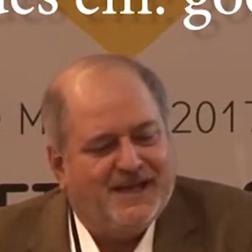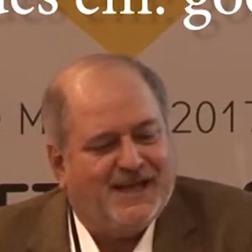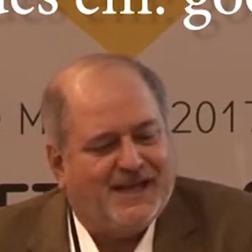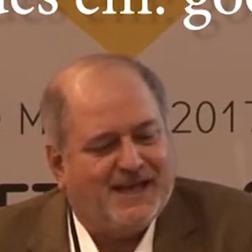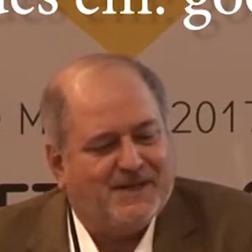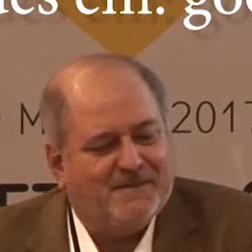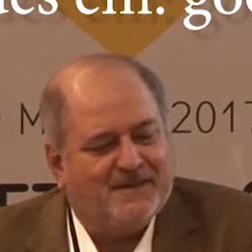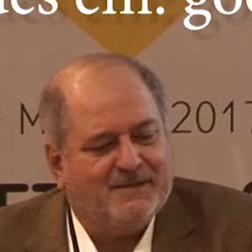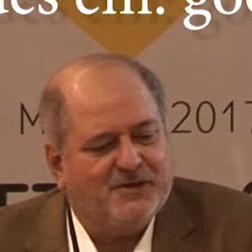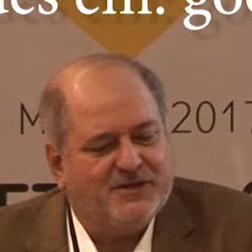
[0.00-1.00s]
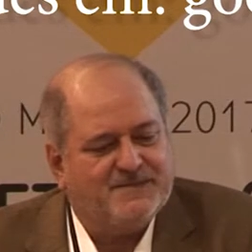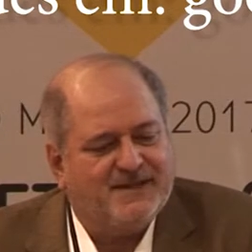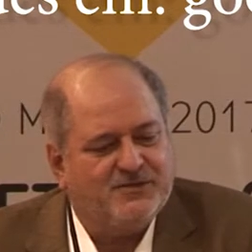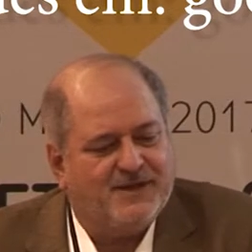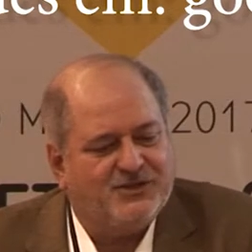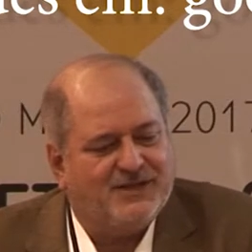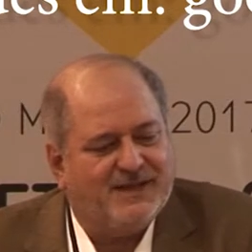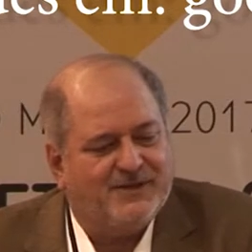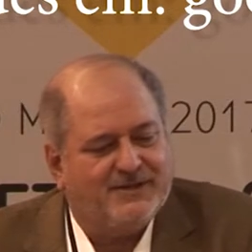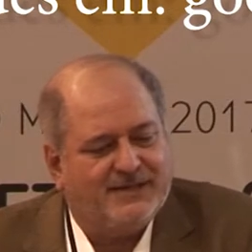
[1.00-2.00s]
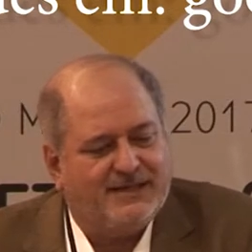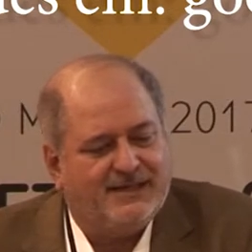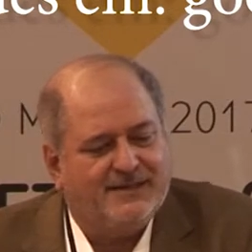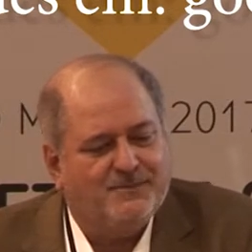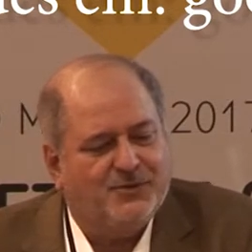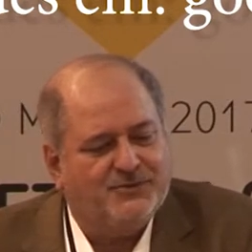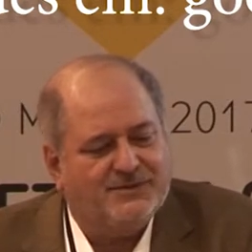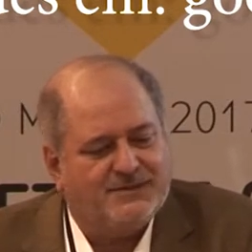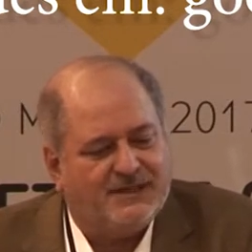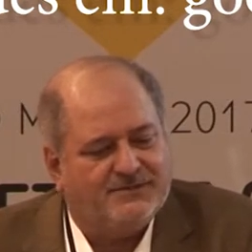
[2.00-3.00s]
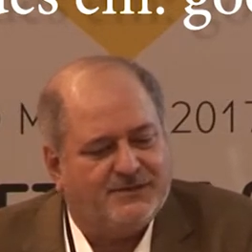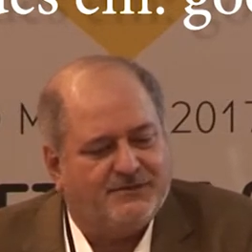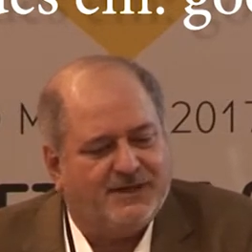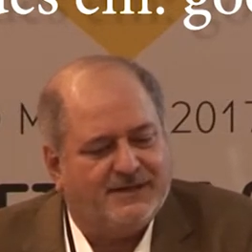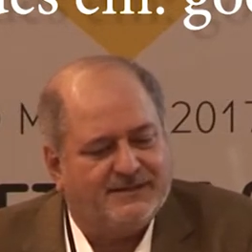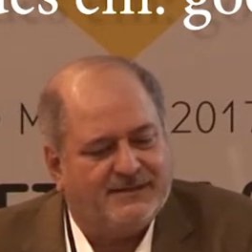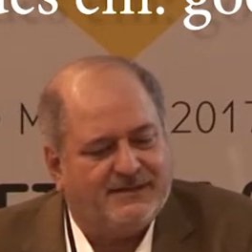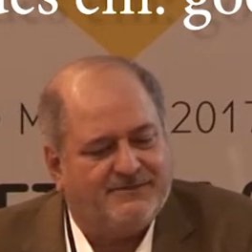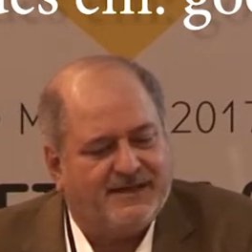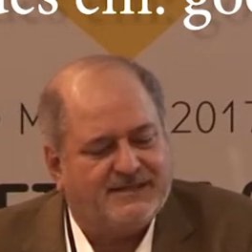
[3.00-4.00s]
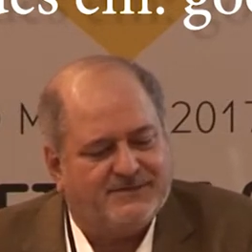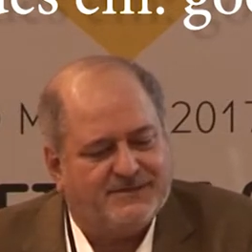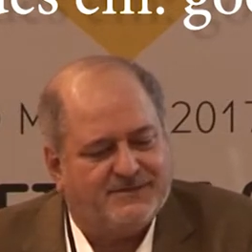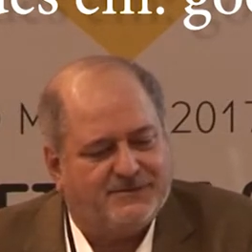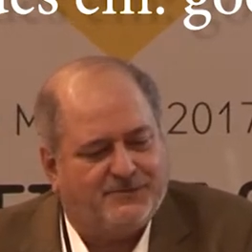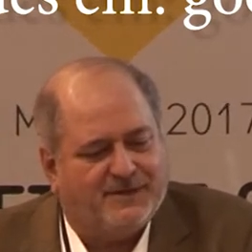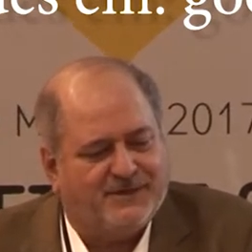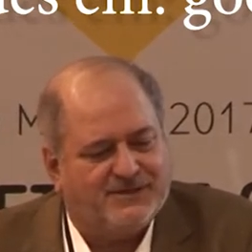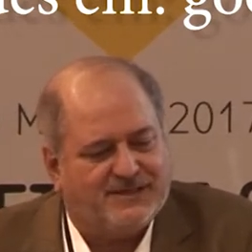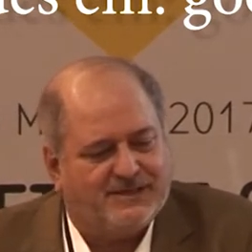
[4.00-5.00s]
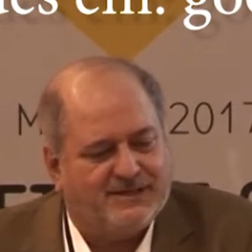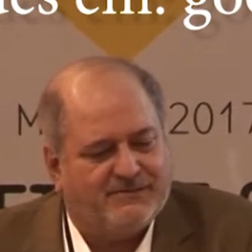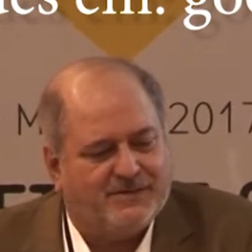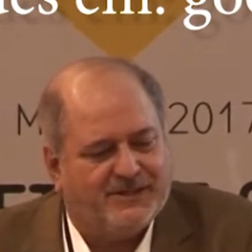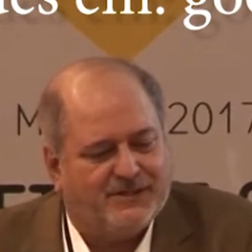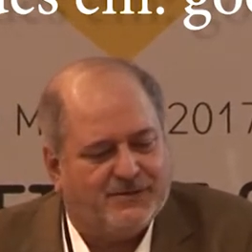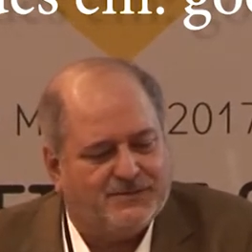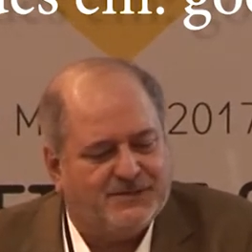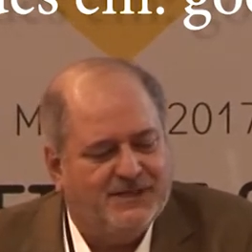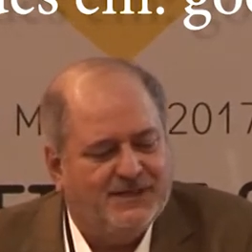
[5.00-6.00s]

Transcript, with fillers: and I'm not going to spend too much time on the potency of the drug and the effectiveness of the drug because I think everybody knows